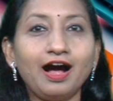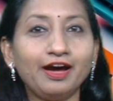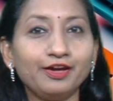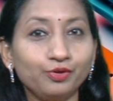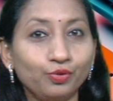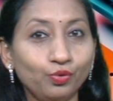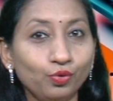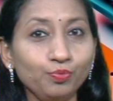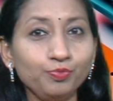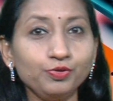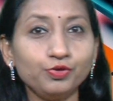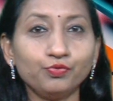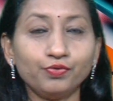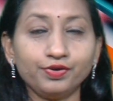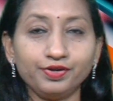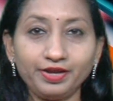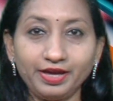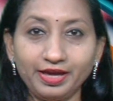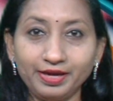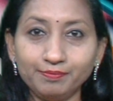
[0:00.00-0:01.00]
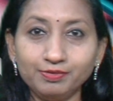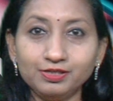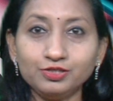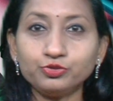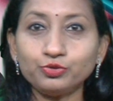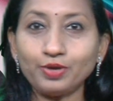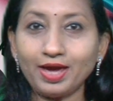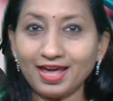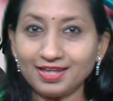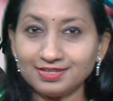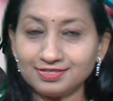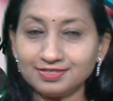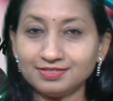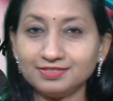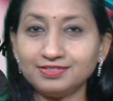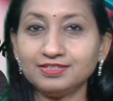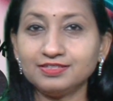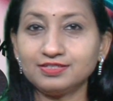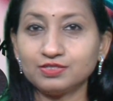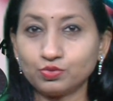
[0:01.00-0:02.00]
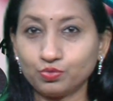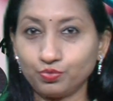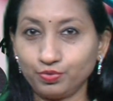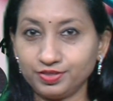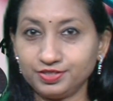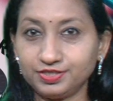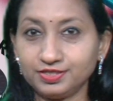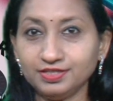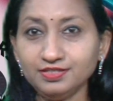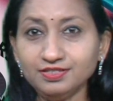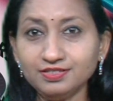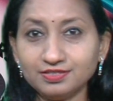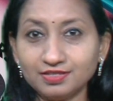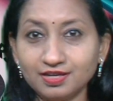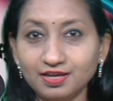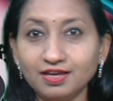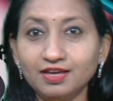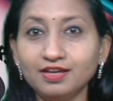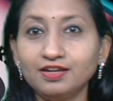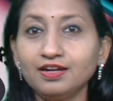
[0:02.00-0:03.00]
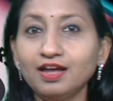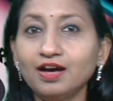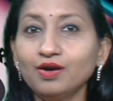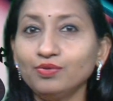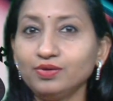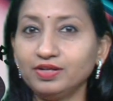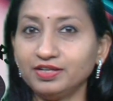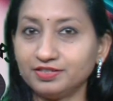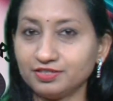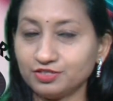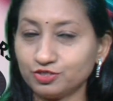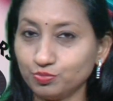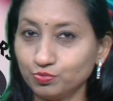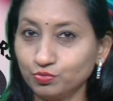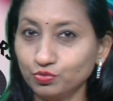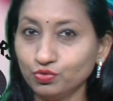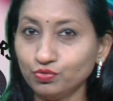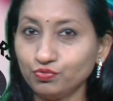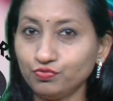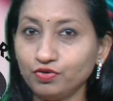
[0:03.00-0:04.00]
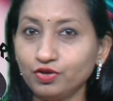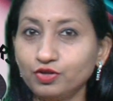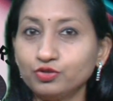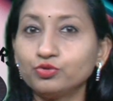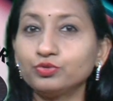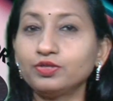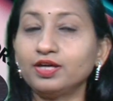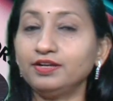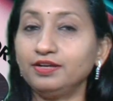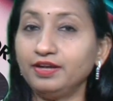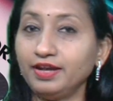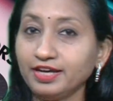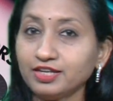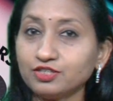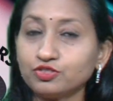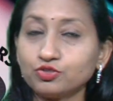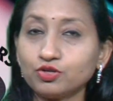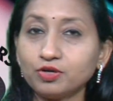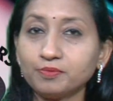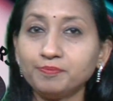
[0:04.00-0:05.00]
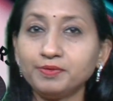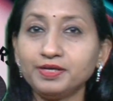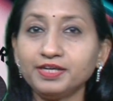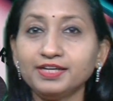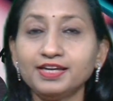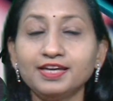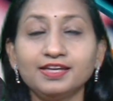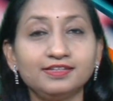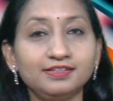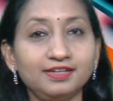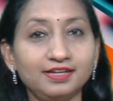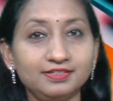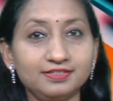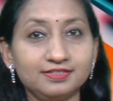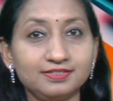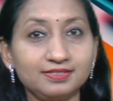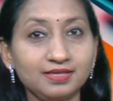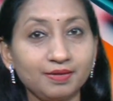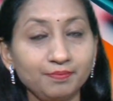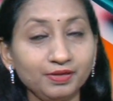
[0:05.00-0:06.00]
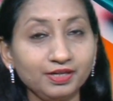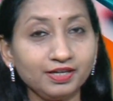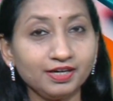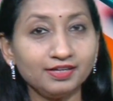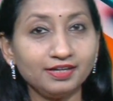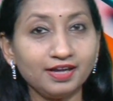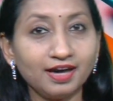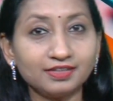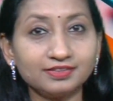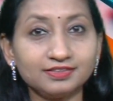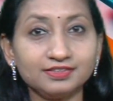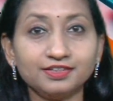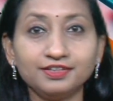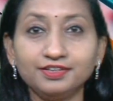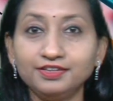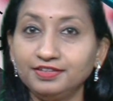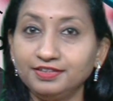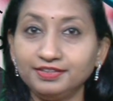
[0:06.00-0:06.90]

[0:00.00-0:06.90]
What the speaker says: I hope you were able to answer these questions. Now let us move to the next topic, that is semiconductor